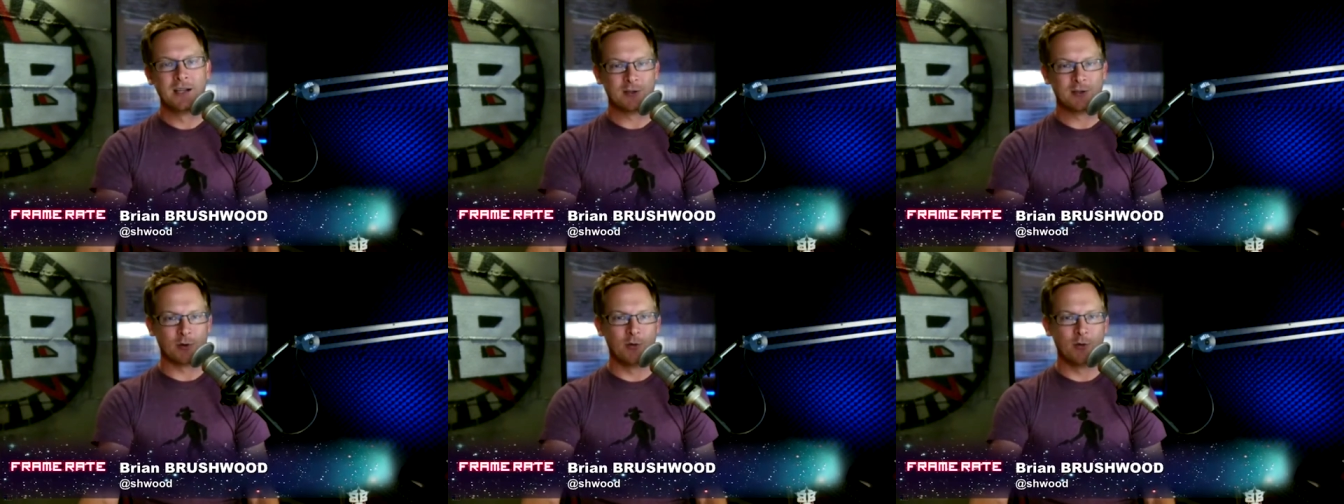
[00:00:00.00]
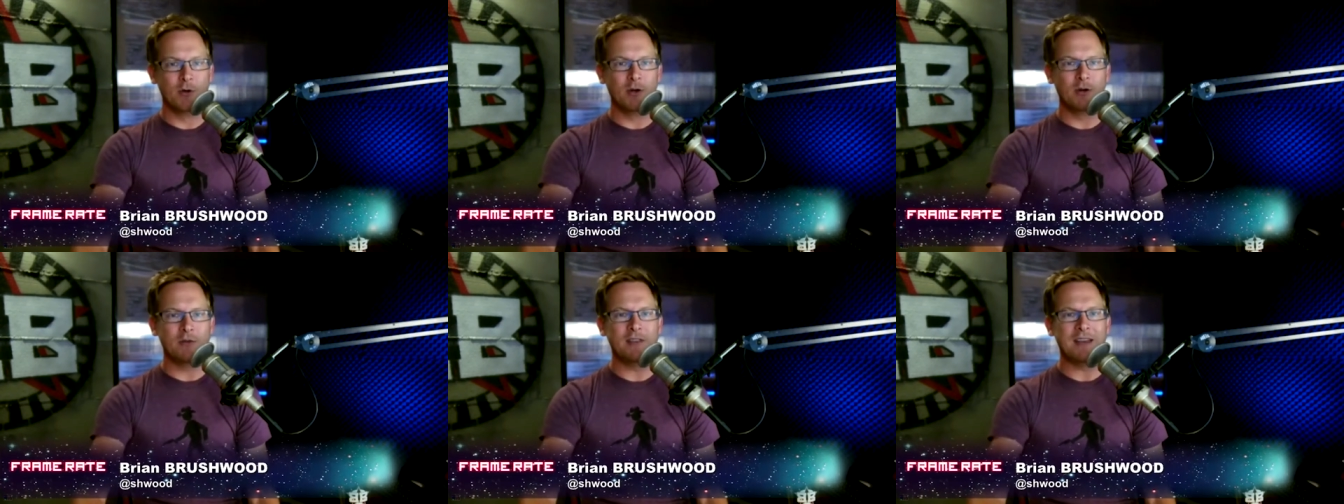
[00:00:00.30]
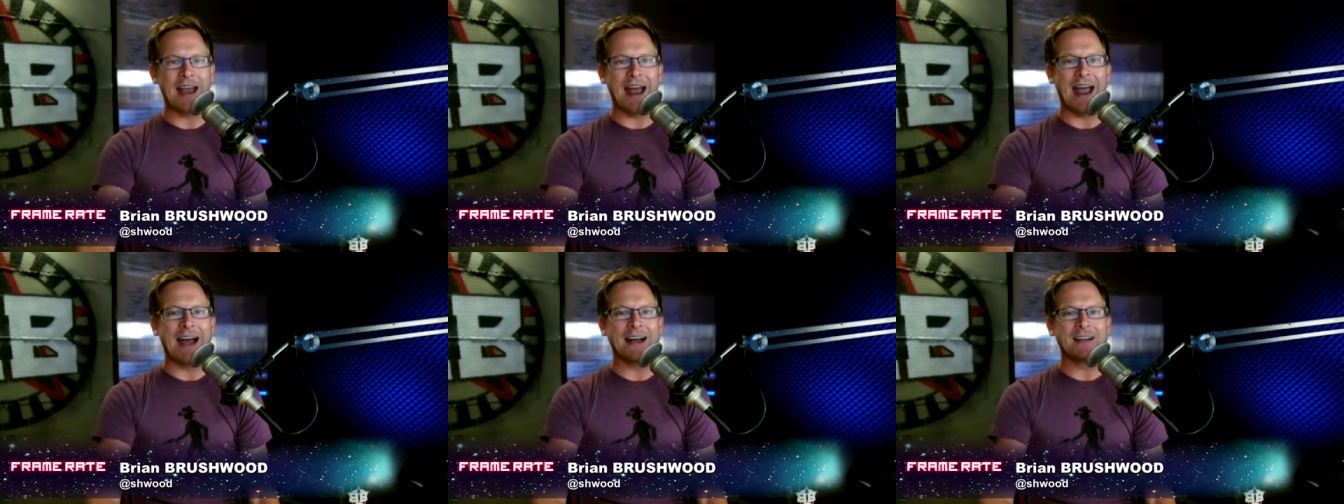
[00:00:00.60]
to remove
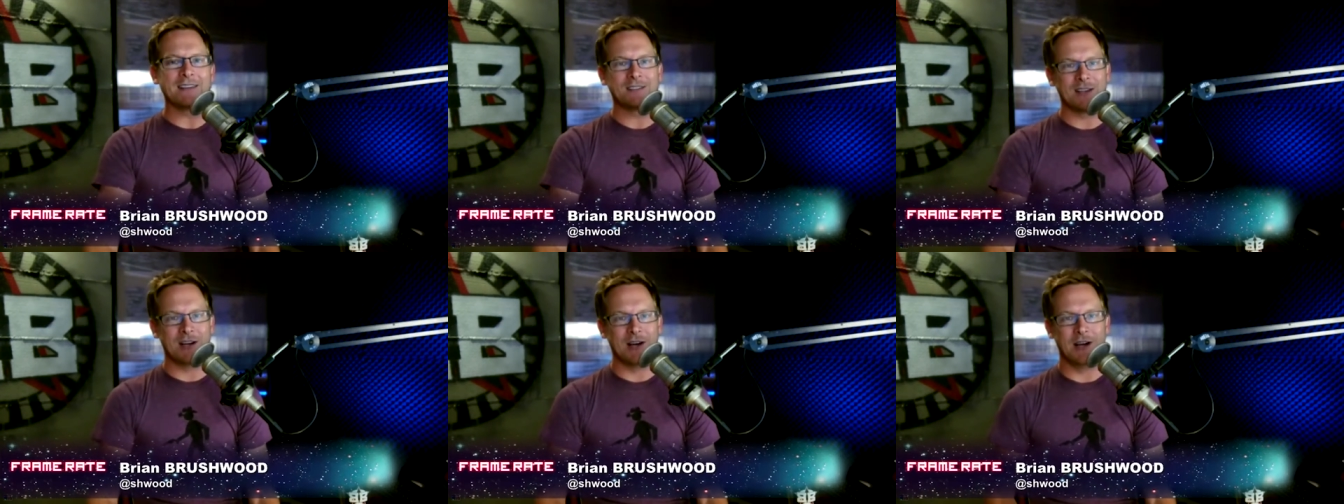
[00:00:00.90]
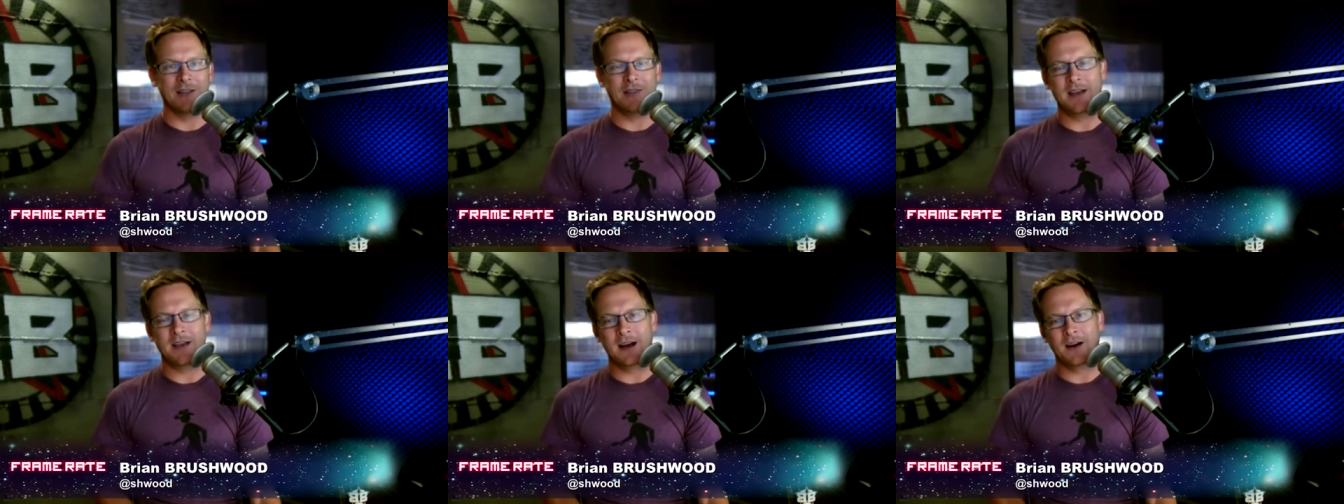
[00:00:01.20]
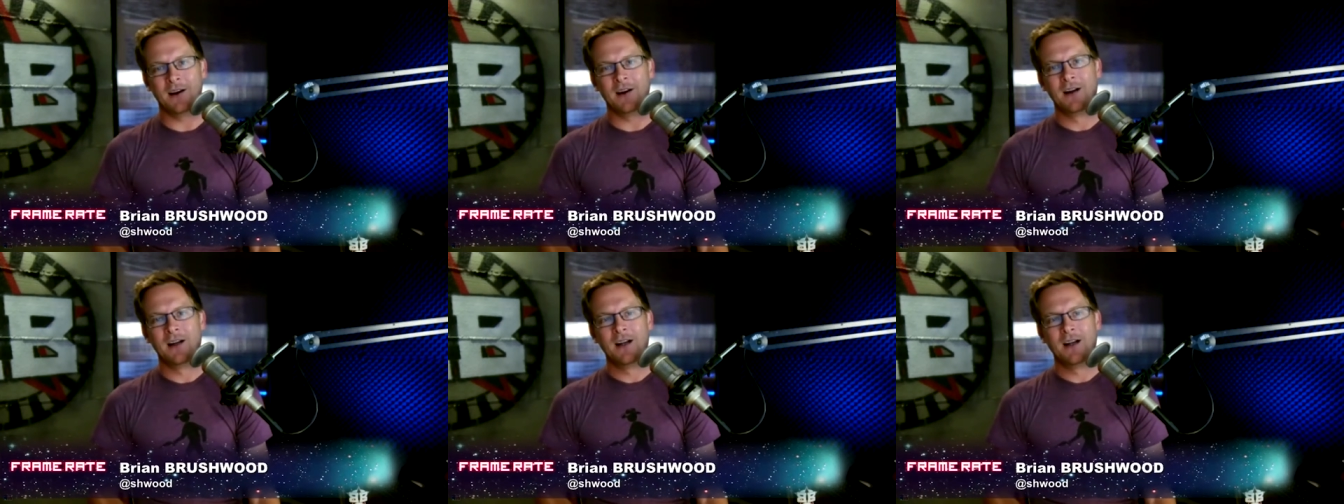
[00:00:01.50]
the ads on
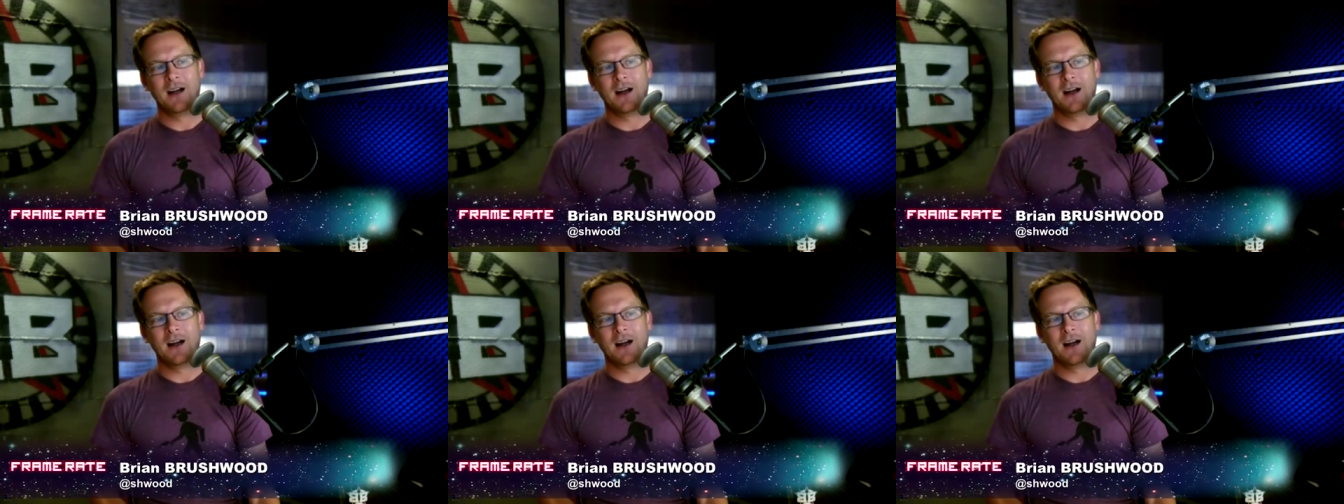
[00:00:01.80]
there